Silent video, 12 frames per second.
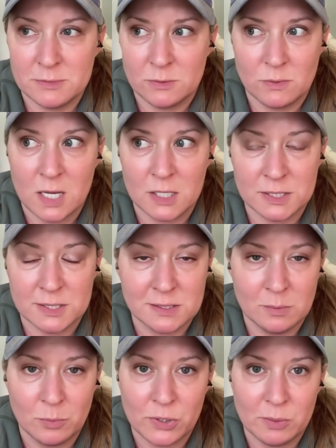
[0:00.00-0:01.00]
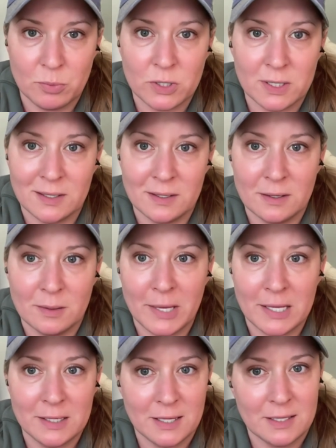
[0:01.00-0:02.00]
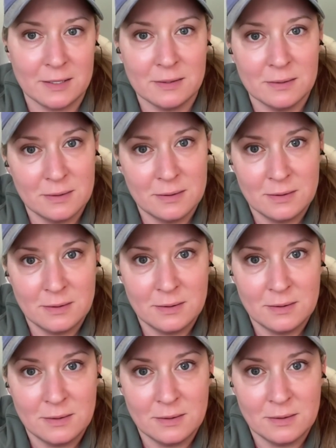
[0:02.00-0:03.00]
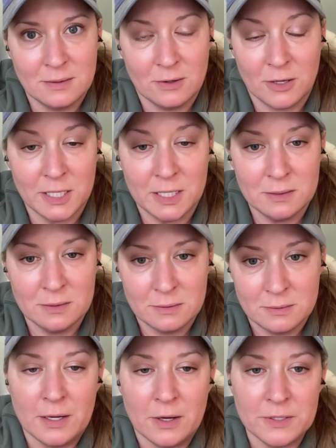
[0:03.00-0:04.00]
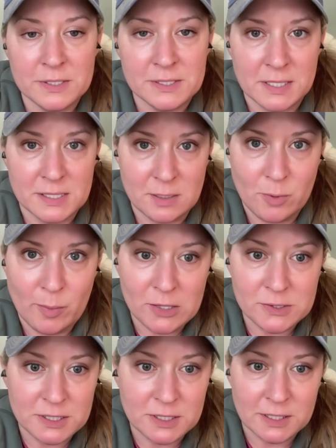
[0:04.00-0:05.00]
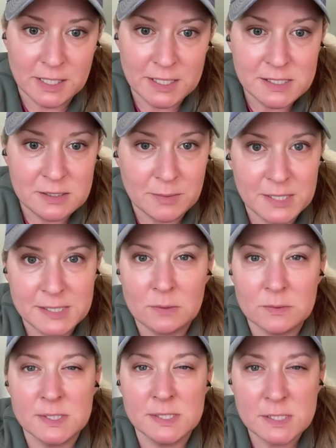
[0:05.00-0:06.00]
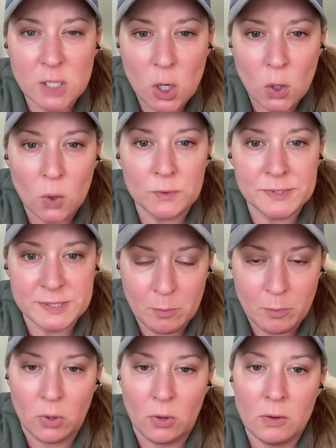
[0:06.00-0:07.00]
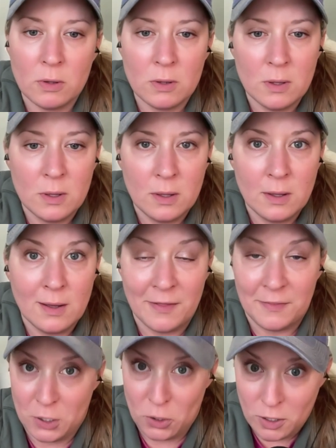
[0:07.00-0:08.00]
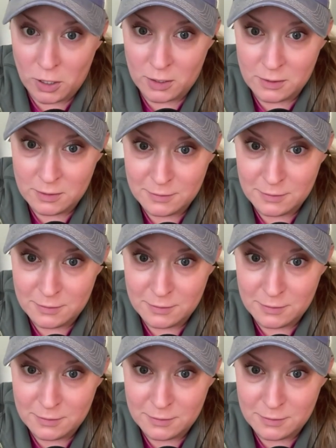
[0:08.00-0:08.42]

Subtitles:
So, not just simply putting a band aid on it. Now, these things I'm about to list may sound so simple, and they are.